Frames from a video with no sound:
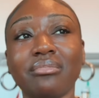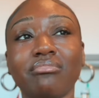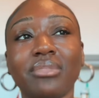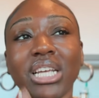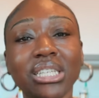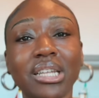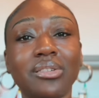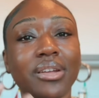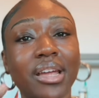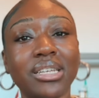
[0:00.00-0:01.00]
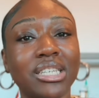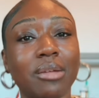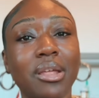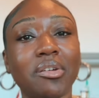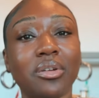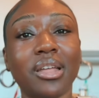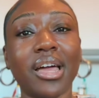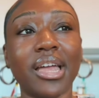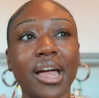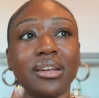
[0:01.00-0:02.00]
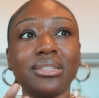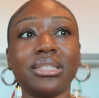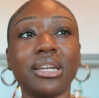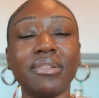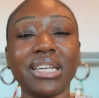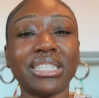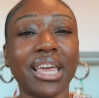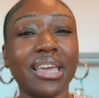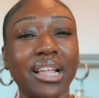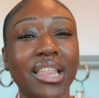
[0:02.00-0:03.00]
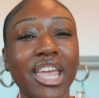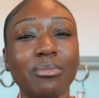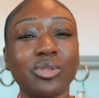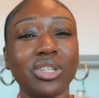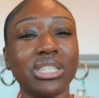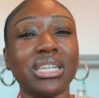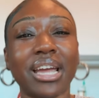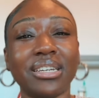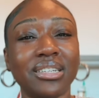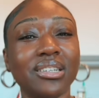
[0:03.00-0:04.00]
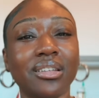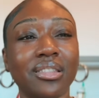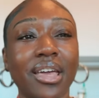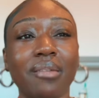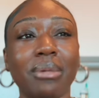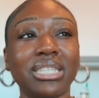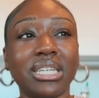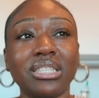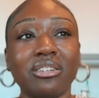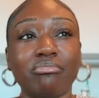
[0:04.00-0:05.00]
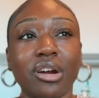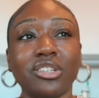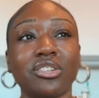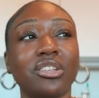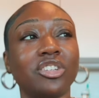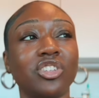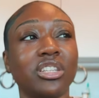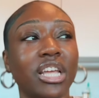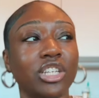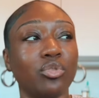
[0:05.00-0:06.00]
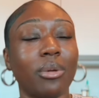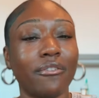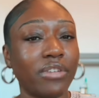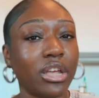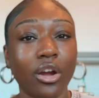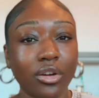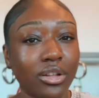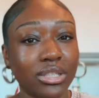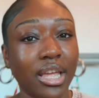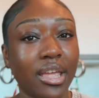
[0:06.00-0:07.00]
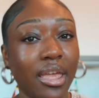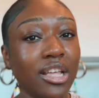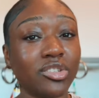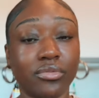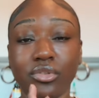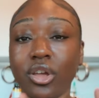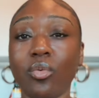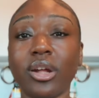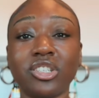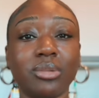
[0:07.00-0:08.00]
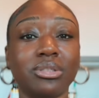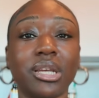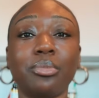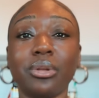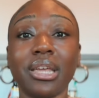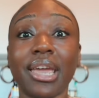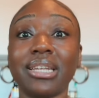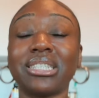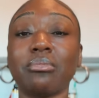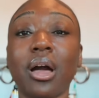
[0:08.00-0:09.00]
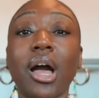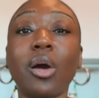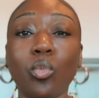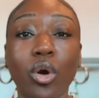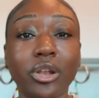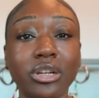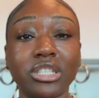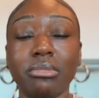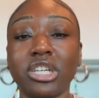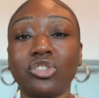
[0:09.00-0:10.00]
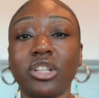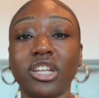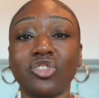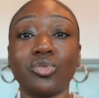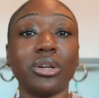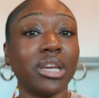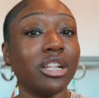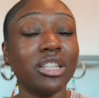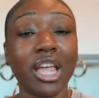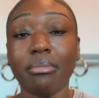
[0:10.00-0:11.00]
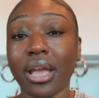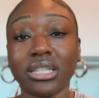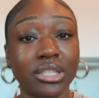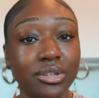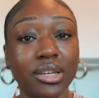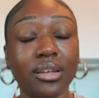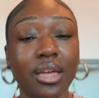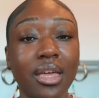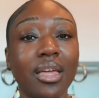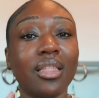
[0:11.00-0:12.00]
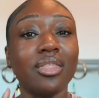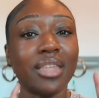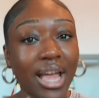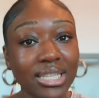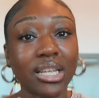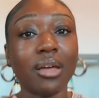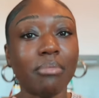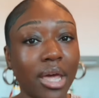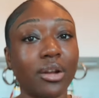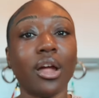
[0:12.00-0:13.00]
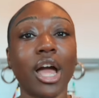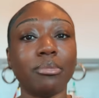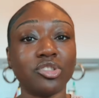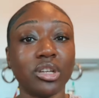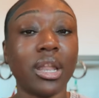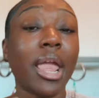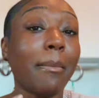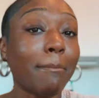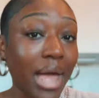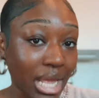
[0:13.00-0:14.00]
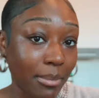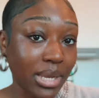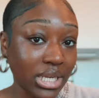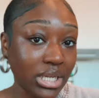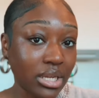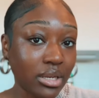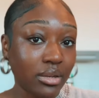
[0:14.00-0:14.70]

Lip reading: that's a little nasty. I'm not gonna lie. I understand everything's getting clean, but just the idea that my sensitive parts are touching things where my feet are all day. So if you can wash them separately and in some hot water to make sure that you are killing that bacteria, that's a better option, in my opinion.